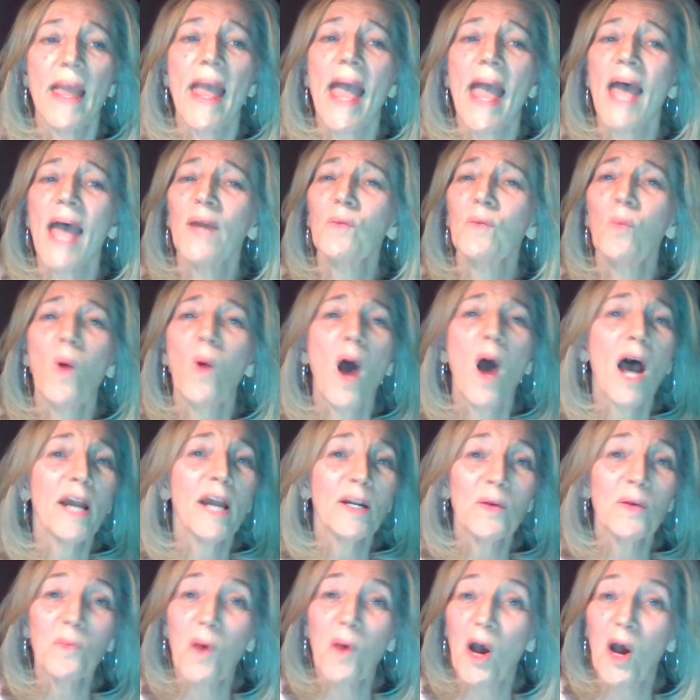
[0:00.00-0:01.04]
And
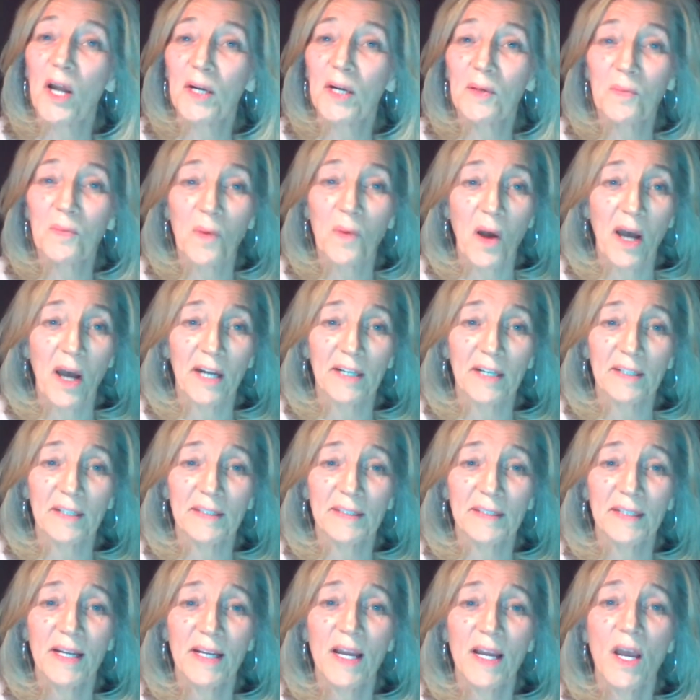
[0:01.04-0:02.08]
water, water,
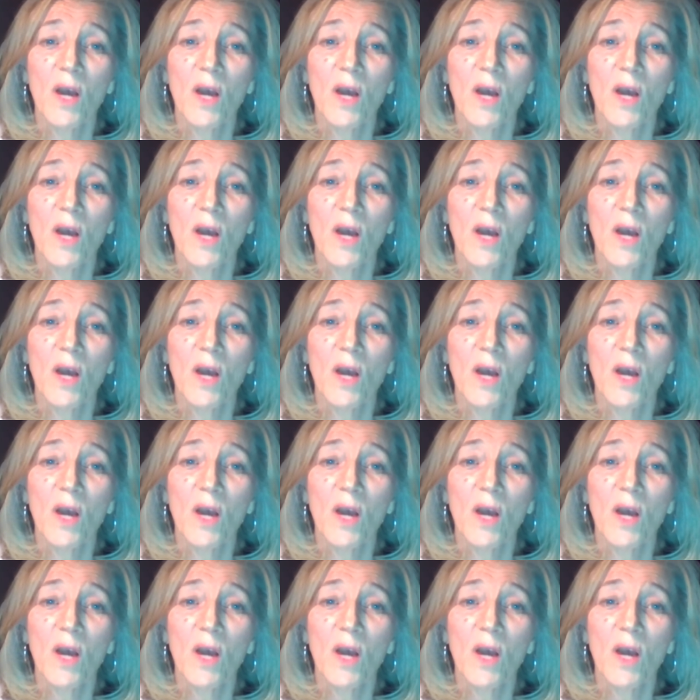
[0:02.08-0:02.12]
water.